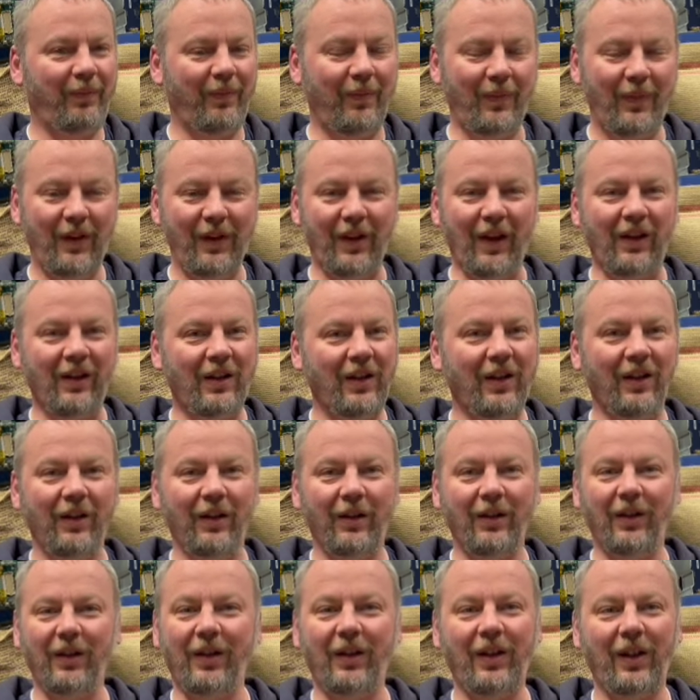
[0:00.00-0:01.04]

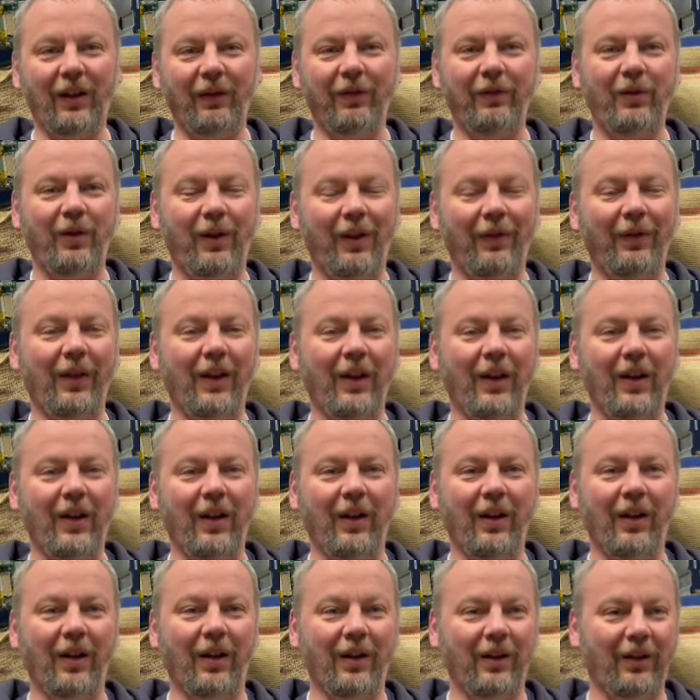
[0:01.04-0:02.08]
sentient self-driving
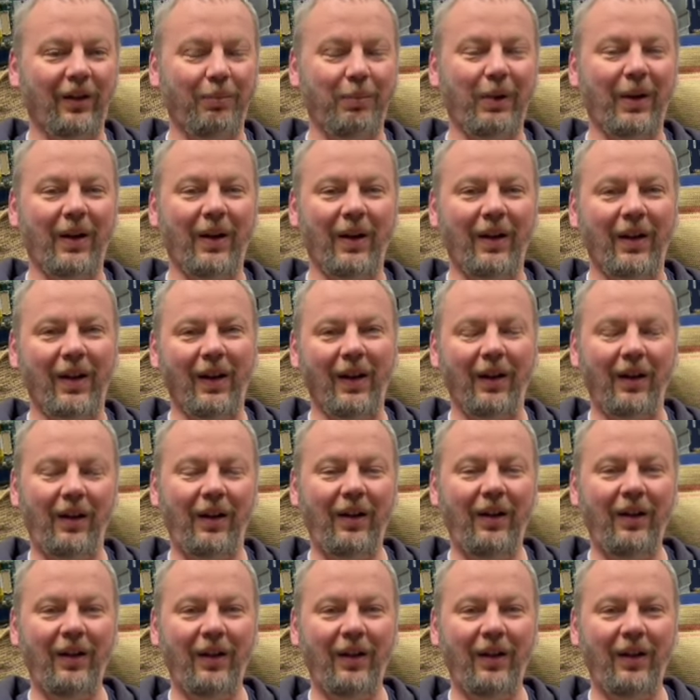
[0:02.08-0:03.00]
cars by then